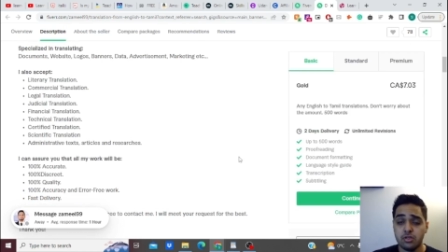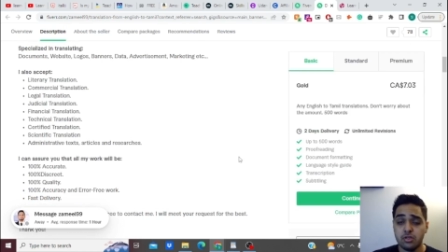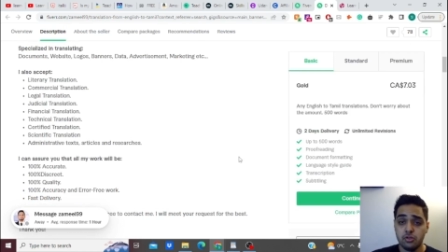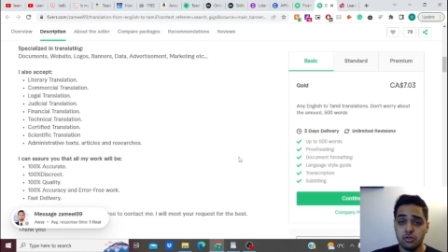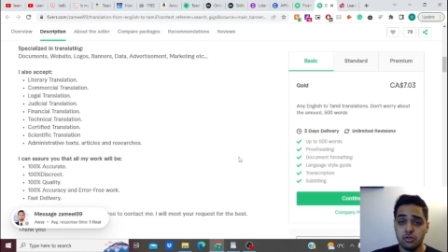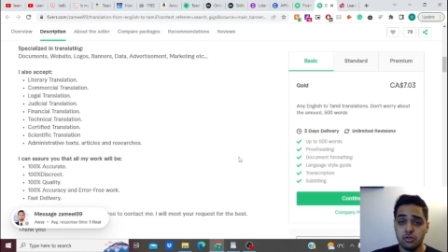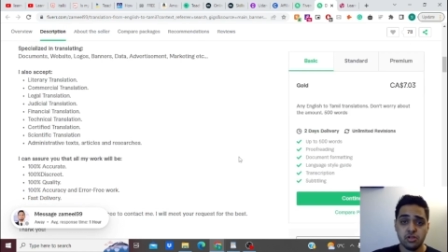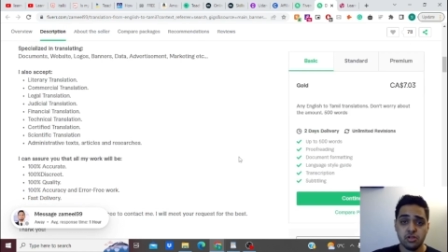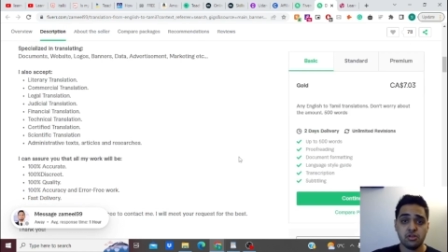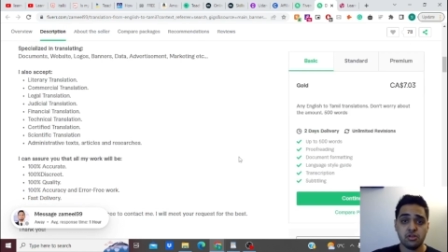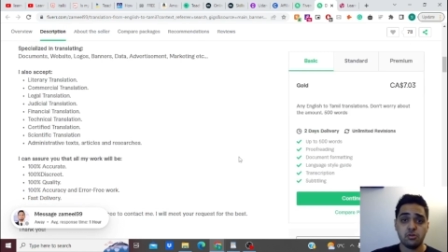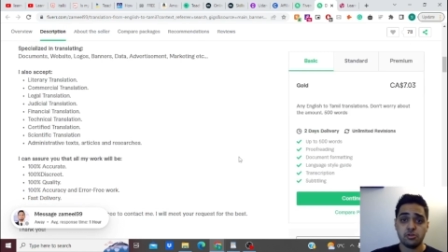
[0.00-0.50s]

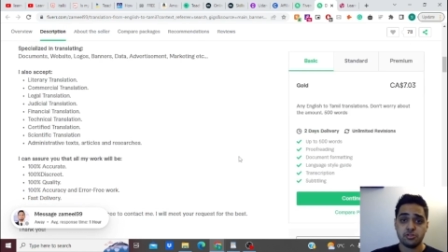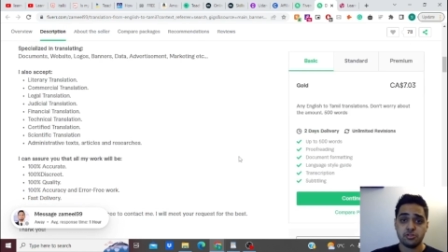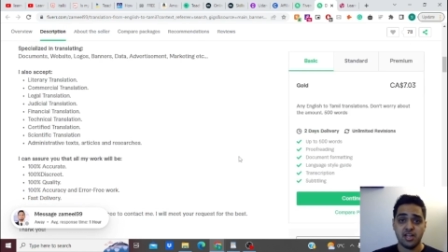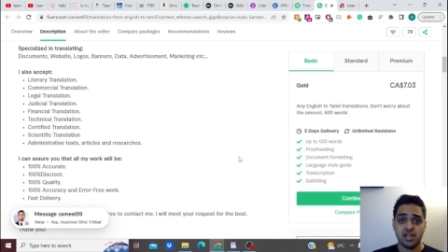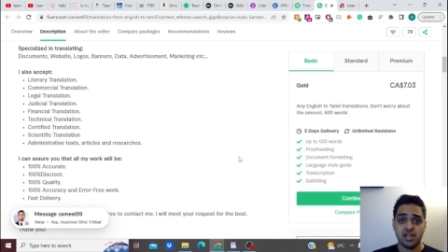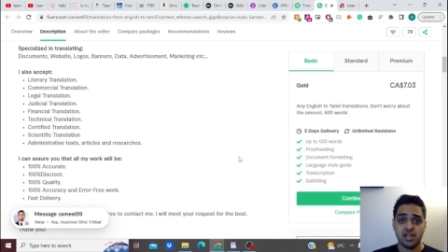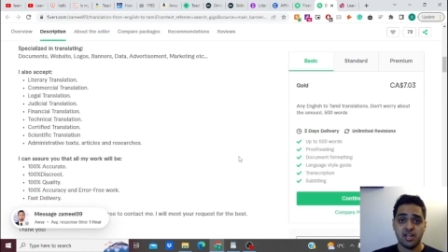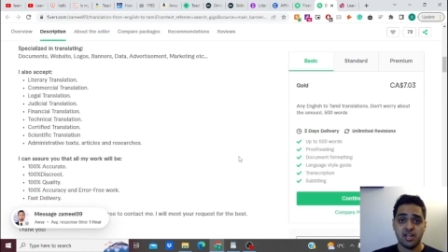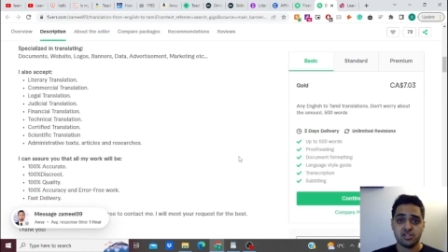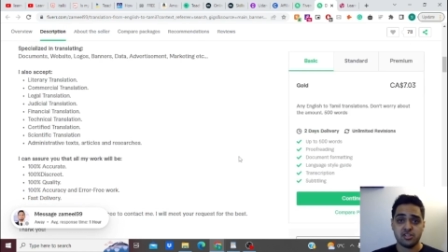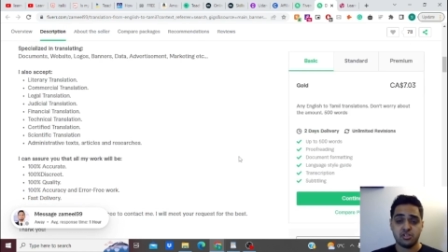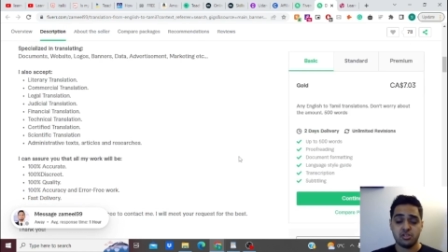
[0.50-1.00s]
you can also
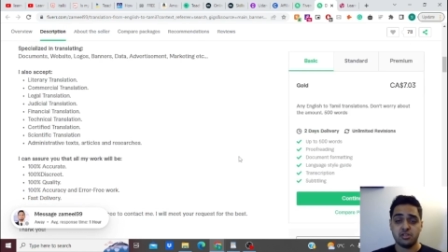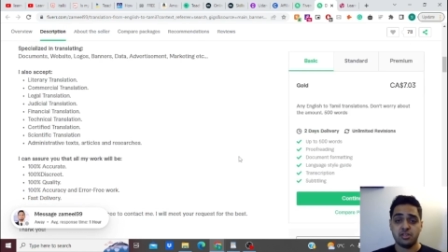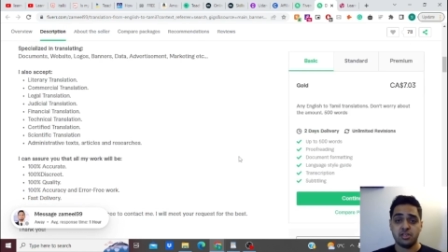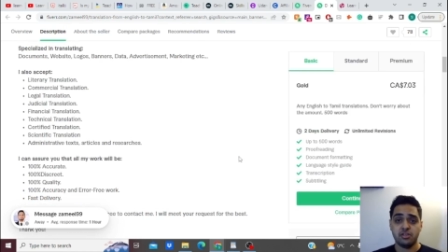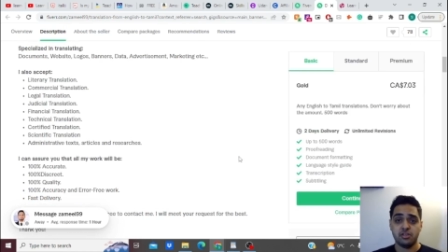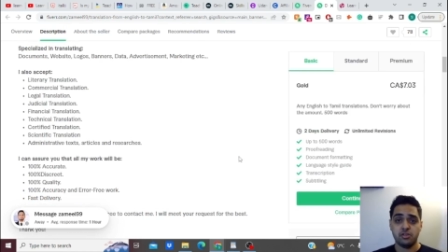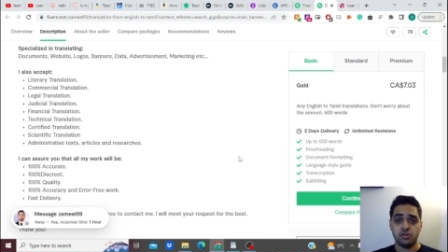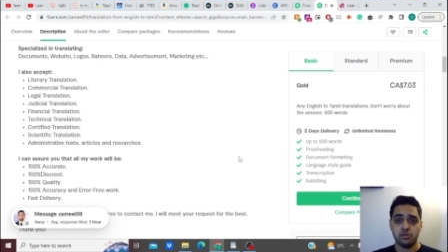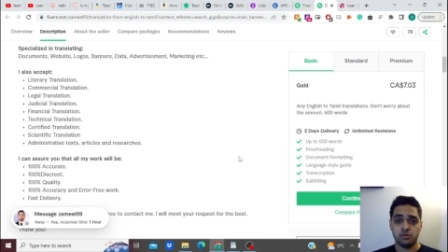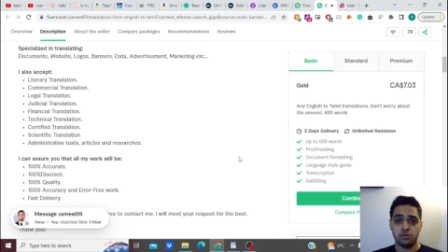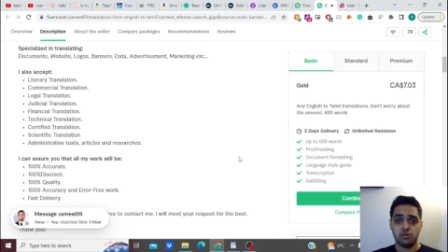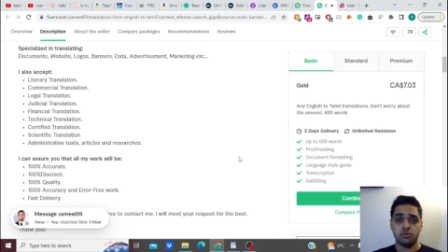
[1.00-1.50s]
actually,
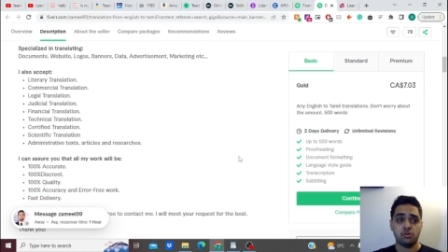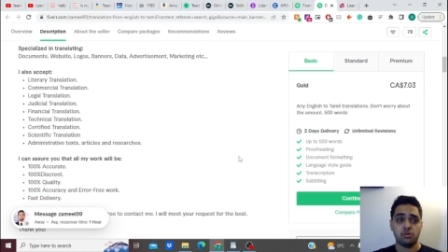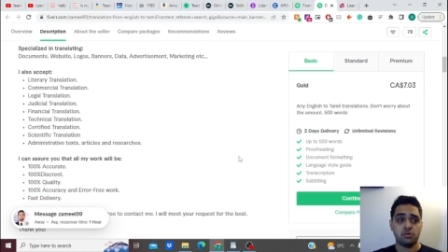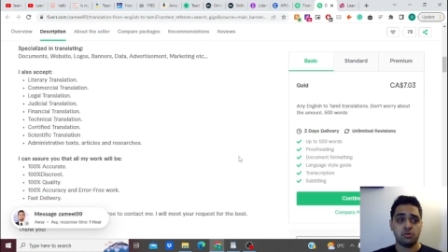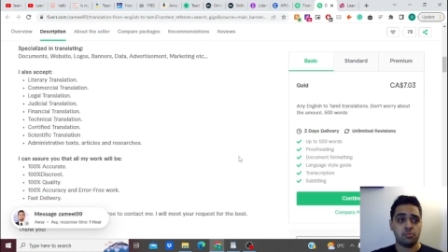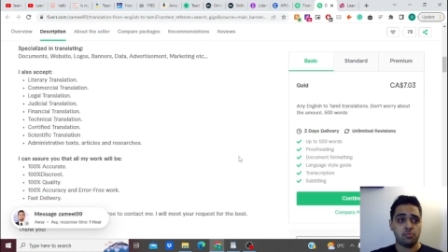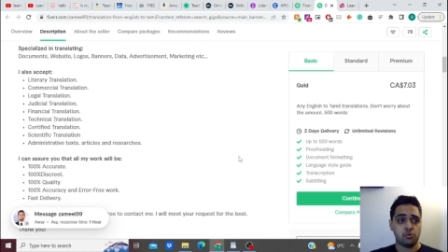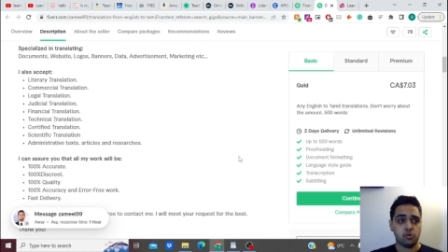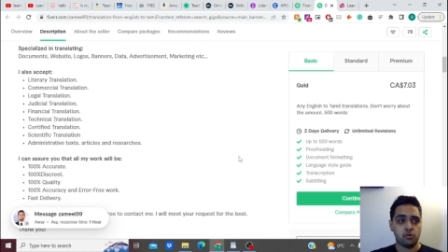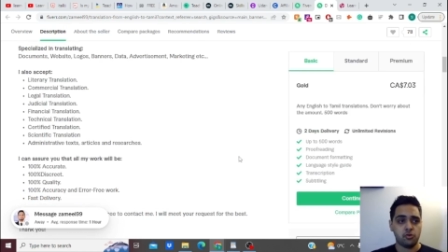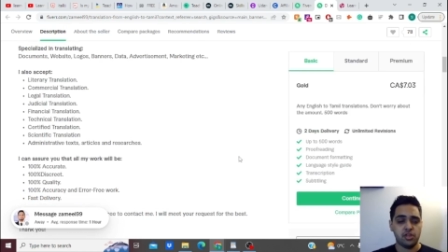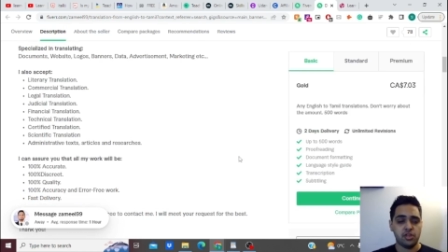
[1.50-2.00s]
you know,
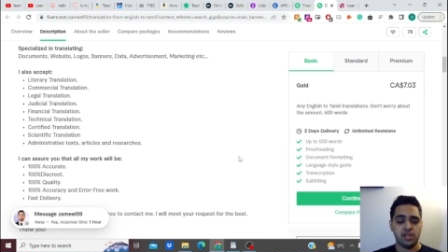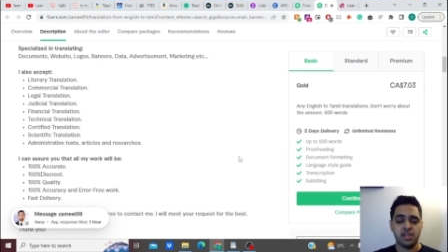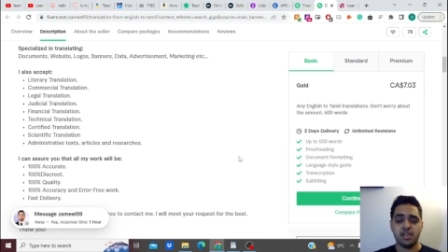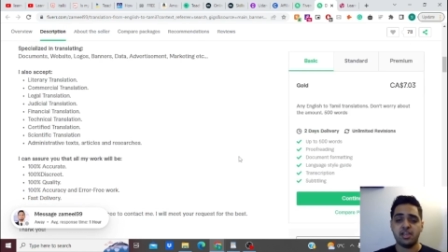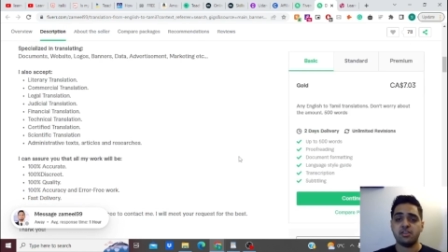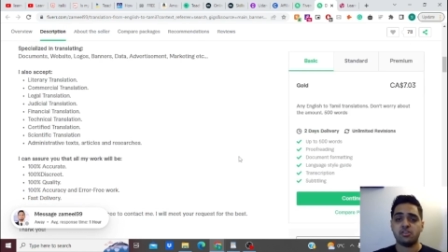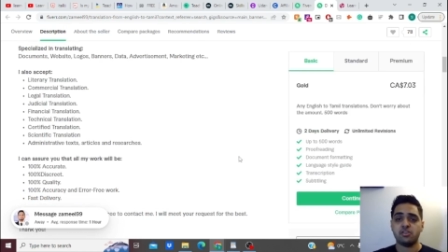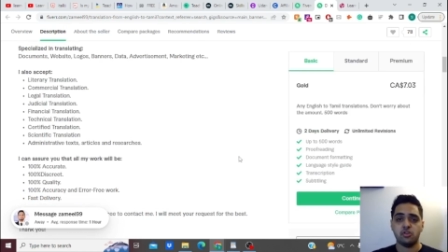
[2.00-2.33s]
create